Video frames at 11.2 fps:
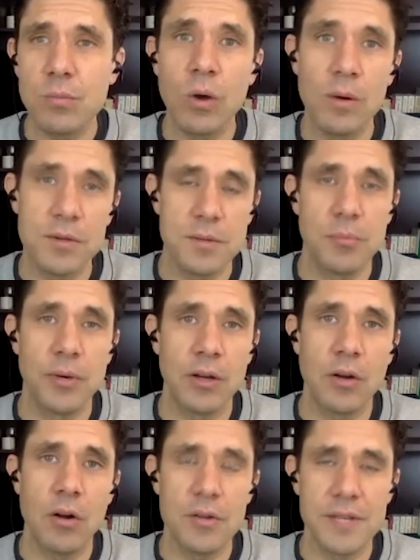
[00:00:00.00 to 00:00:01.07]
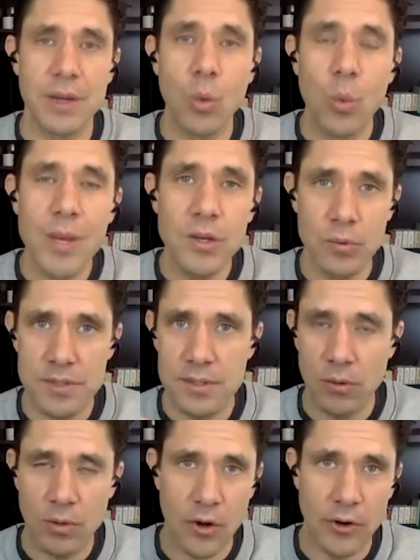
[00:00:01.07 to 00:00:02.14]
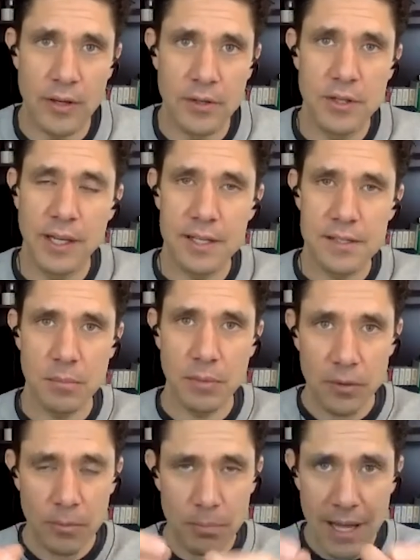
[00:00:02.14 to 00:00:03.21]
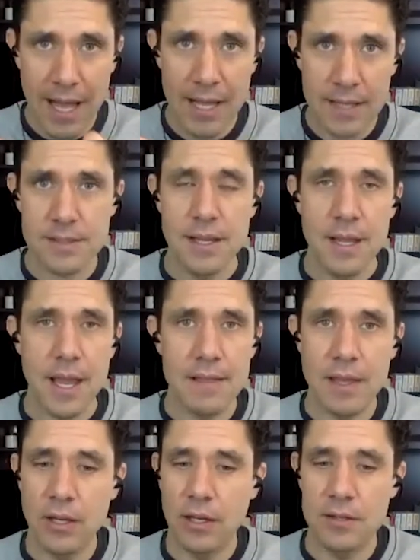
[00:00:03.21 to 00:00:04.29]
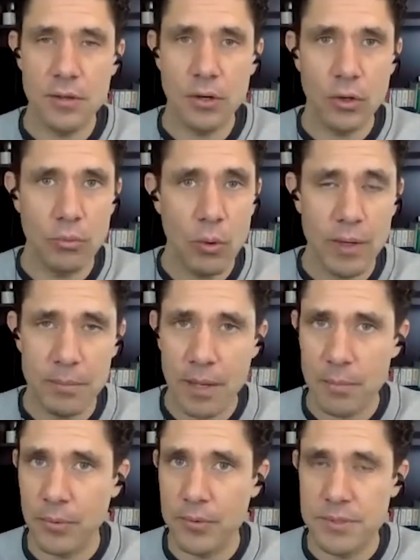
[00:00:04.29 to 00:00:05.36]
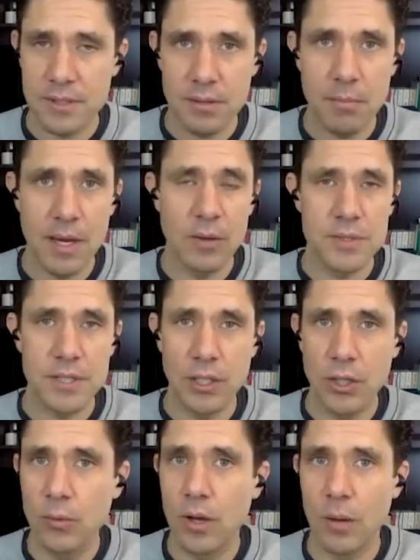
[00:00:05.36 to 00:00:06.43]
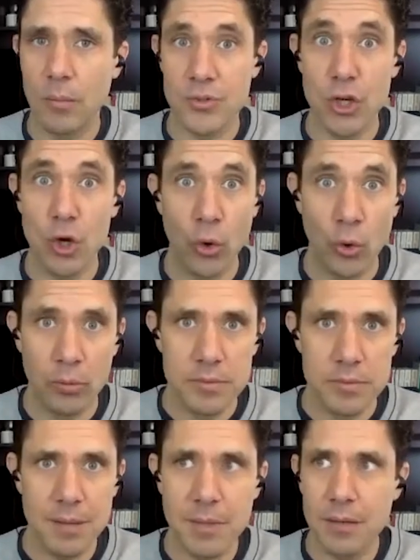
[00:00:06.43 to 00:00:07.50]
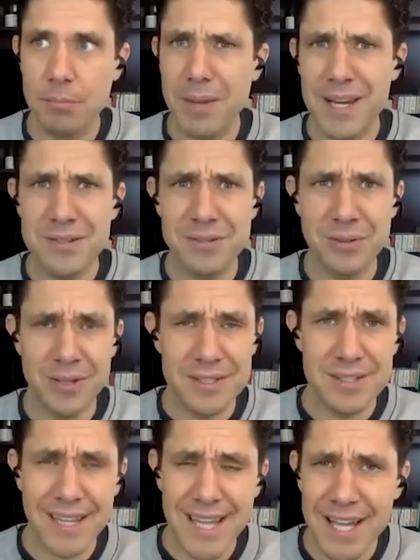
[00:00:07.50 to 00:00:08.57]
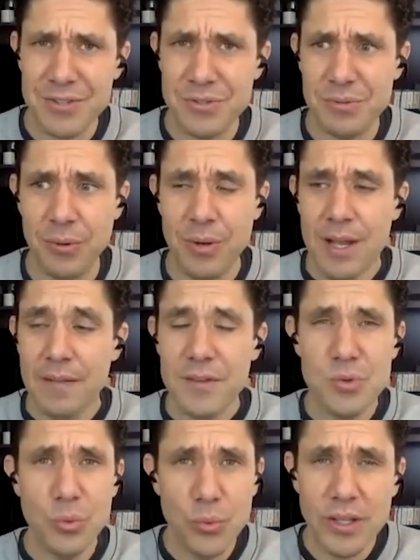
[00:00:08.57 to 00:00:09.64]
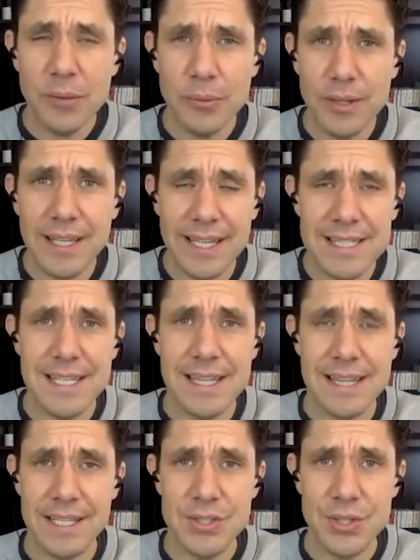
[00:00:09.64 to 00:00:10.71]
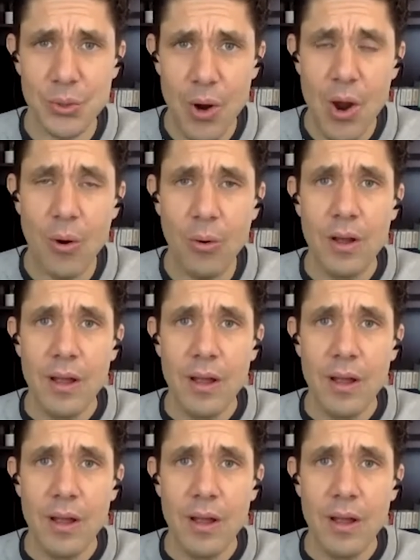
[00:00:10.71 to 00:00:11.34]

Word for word: what Sabrina calls like a windowsill garden. You get some little pots, and then you could start growing peppers and tomatoes and cucumbers and herbs. I mean, basil and cilantro. These are really, really easy things to grow